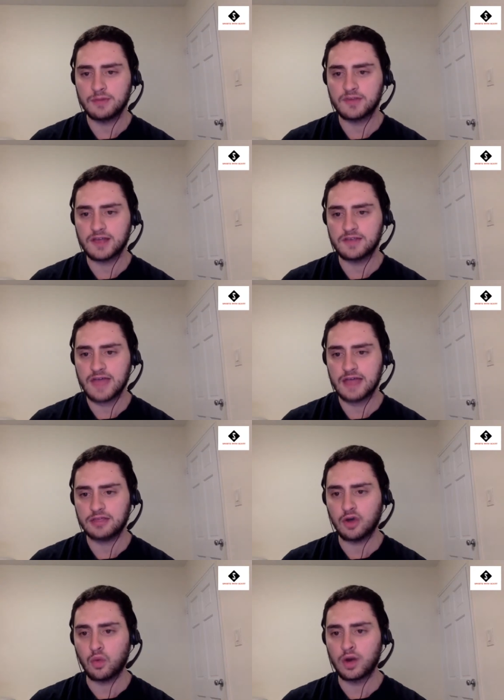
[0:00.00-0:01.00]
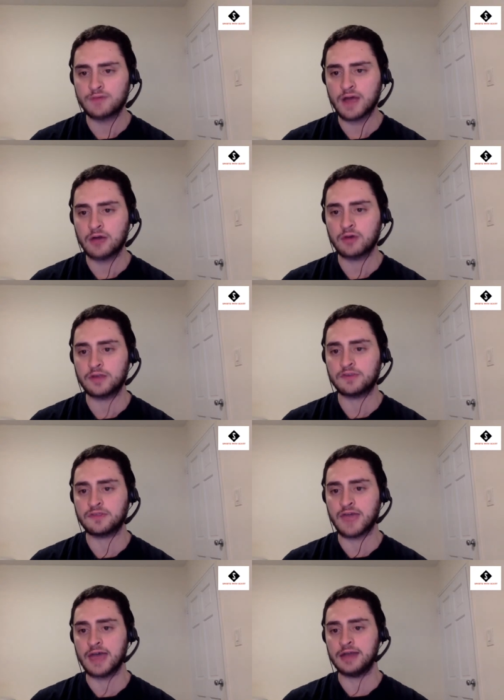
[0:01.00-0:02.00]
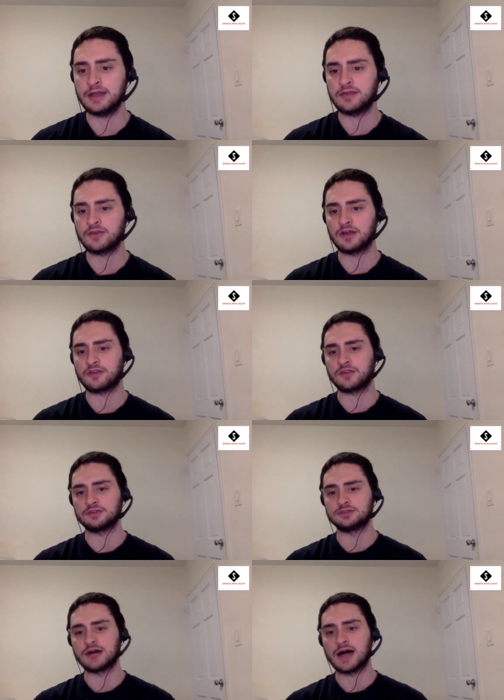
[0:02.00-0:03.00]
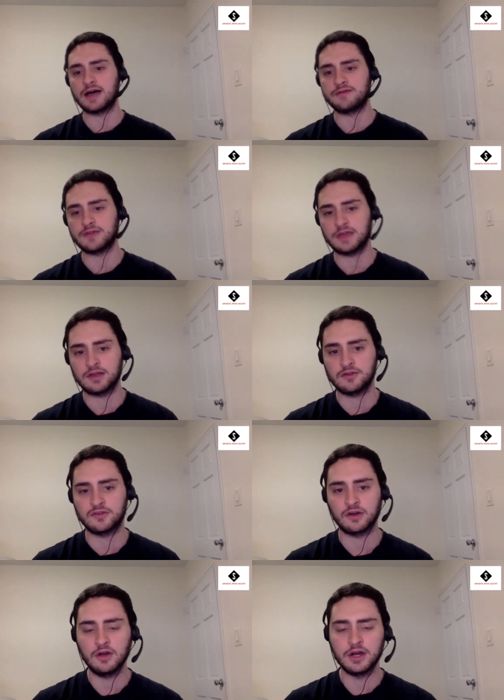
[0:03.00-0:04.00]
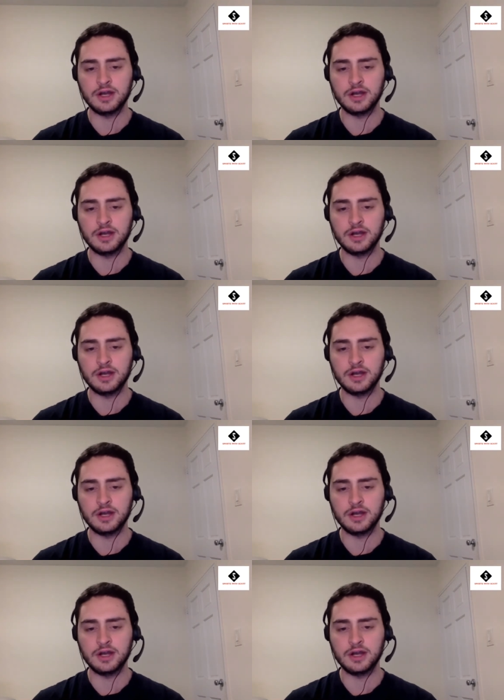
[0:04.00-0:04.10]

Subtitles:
Besides that, though, one of our outrights that is still alive is